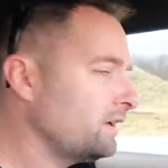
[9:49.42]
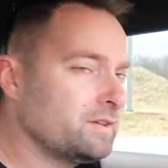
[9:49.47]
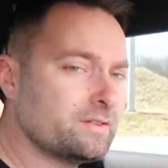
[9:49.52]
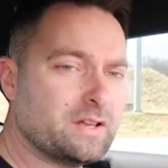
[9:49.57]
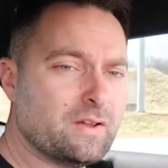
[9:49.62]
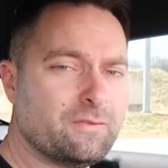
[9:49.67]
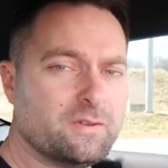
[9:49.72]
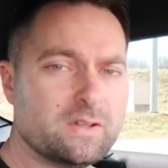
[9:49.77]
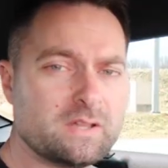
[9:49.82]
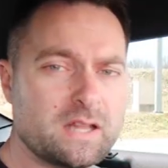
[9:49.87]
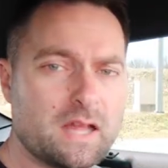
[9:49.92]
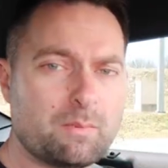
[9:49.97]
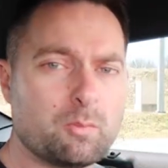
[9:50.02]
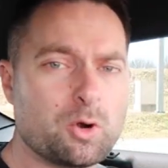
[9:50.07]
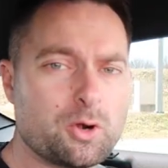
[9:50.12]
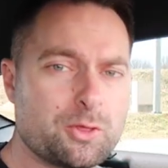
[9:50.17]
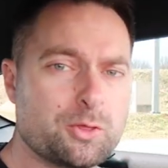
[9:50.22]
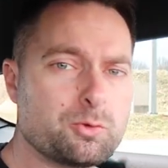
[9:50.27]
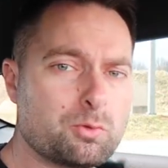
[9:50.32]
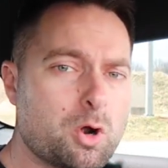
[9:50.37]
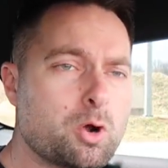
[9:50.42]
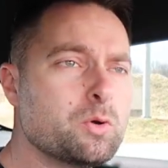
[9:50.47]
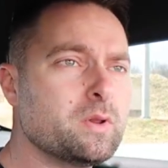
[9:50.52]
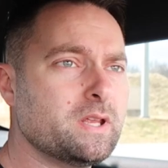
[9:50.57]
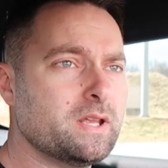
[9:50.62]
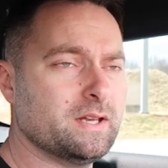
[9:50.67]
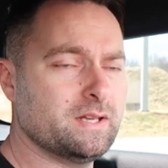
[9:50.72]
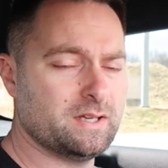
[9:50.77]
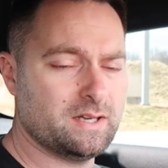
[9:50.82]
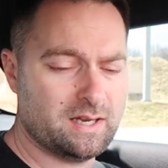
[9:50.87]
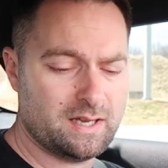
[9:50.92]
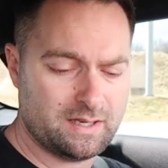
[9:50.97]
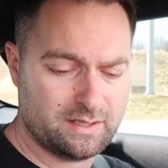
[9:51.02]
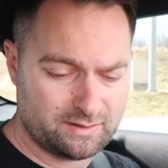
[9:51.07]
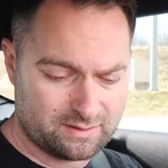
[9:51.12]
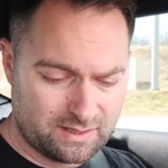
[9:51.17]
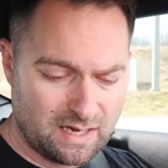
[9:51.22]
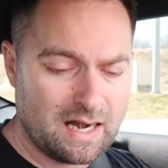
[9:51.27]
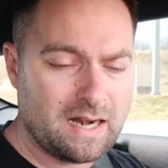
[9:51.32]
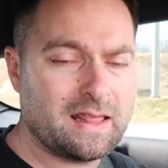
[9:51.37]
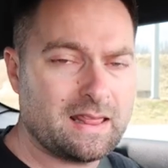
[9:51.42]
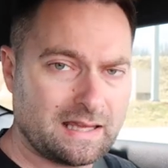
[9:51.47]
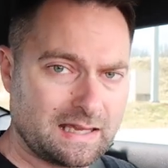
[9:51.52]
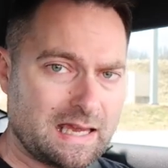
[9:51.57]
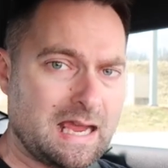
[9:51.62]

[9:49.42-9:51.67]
is definitely a lot more throaty in the inside of the